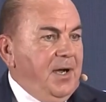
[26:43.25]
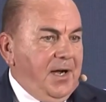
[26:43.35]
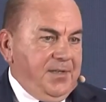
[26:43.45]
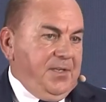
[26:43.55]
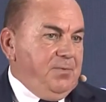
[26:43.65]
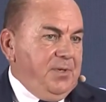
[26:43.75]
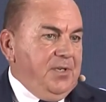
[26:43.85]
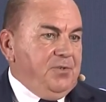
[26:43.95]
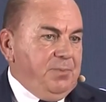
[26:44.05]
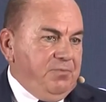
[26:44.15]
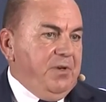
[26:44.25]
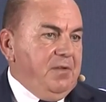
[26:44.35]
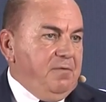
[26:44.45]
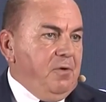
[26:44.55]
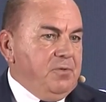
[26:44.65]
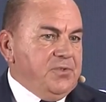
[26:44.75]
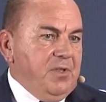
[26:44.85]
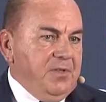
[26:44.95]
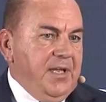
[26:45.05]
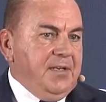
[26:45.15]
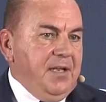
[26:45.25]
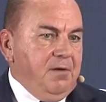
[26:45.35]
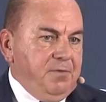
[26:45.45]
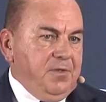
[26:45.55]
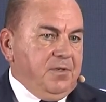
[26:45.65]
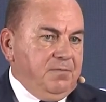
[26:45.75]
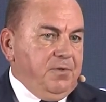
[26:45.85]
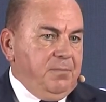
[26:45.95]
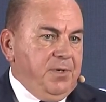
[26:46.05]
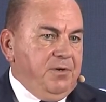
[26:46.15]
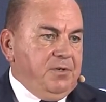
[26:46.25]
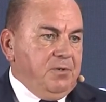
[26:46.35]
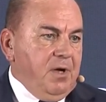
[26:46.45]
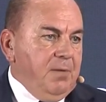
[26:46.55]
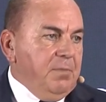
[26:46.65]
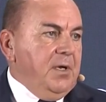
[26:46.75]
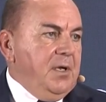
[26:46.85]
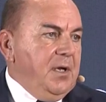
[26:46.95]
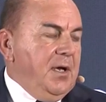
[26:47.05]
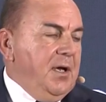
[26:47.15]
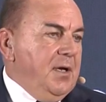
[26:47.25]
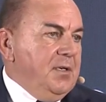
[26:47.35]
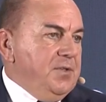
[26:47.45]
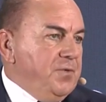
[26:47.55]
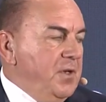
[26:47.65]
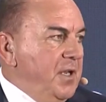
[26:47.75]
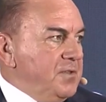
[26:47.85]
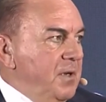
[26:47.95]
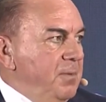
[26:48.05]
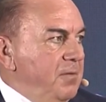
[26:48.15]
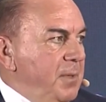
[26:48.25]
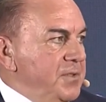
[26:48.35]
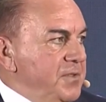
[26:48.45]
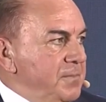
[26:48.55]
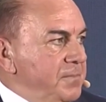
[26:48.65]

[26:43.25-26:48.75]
I think we need to be really focused on that now for the period to come, at least for the next couple of months.